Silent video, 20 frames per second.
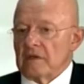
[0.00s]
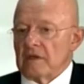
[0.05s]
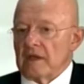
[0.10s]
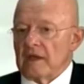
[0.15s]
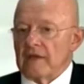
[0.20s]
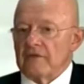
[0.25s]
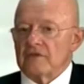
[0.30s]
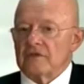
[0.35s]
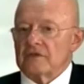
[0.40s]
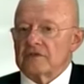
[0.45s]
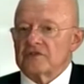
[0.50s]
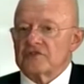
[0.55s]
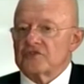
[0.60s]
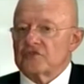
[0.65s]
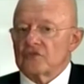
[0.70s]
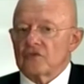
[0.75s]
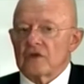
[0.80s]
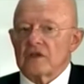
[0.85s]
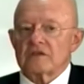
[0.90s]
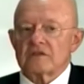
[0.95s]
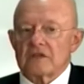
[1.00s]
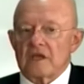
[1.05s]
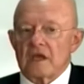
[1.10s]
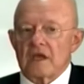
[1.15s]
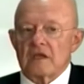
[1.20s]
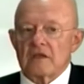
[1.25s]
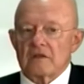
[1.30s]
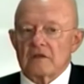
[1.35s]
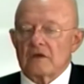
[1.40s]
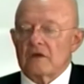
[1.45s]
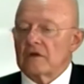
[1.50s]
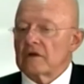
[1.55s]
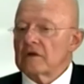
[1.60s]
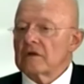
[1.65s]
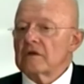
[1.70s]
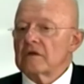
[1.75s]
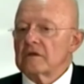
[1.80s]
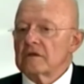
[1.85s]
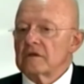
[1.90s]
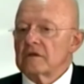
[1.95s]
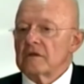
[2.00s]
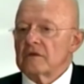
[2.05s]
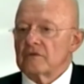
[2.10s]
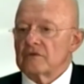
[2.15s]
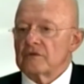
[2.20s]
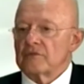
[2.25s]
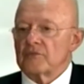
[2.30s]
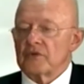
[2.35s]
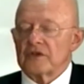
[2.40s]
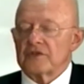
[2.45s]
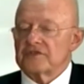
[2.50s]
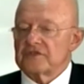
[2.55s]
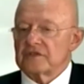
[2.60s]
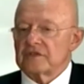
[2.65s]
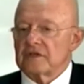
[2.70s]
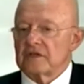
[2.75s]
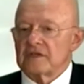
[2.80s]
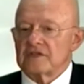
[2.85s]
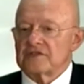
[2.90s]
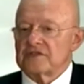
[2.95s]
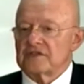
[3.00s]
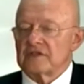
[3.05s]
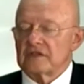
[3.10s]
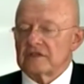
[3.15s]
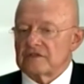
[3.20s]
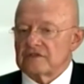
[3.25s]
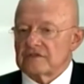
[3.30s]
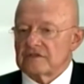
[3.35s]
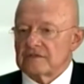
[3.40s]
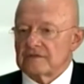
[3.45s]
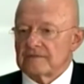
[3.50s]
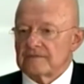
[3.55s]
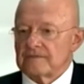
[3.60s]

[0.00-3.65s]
having this direct dialogue with the President of the United States.